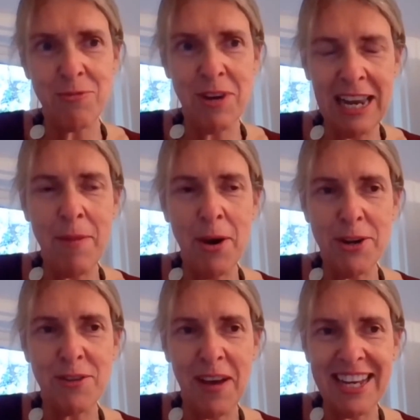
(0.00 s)
that's really
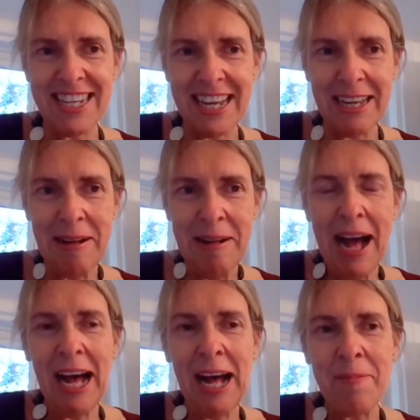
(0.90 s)
motivating
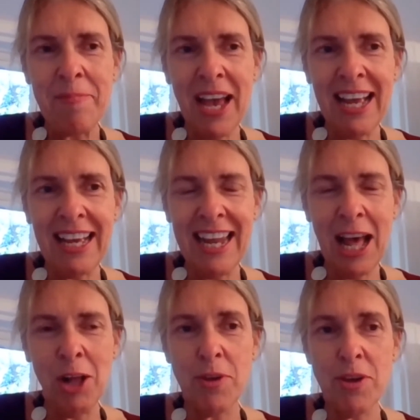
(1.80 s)
and can
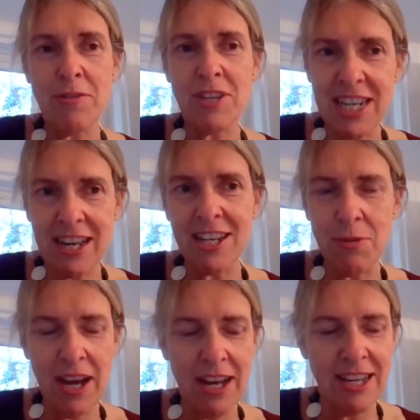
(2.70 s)
help you stick
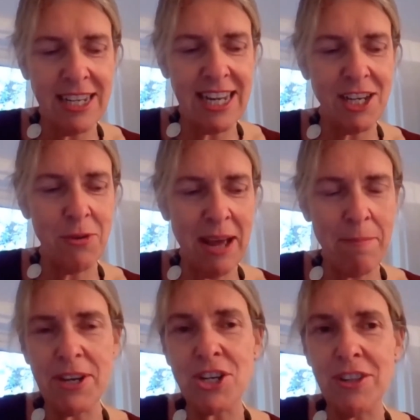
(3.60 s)
to an
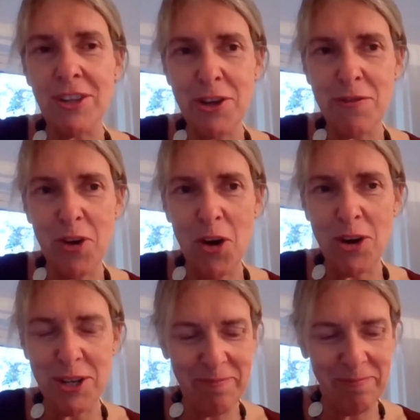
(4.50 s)
ambition that you've
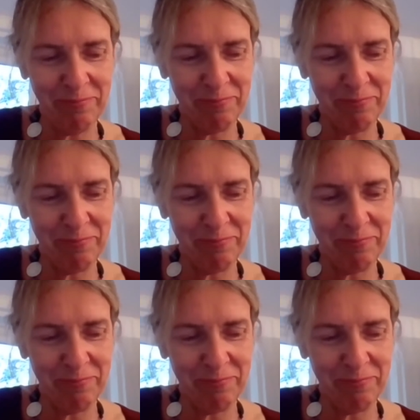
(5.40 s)
got.